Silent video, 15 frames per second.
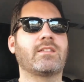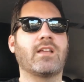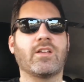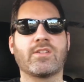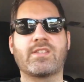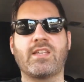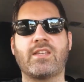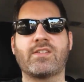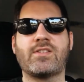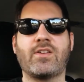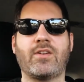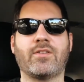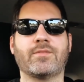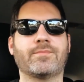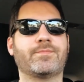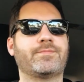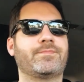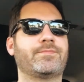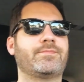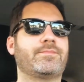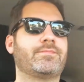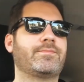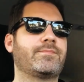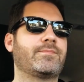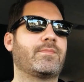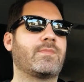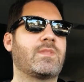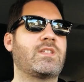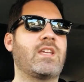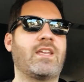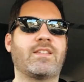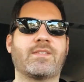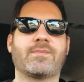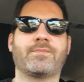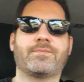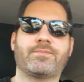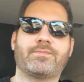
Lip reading: I'll see you soon. Cheers.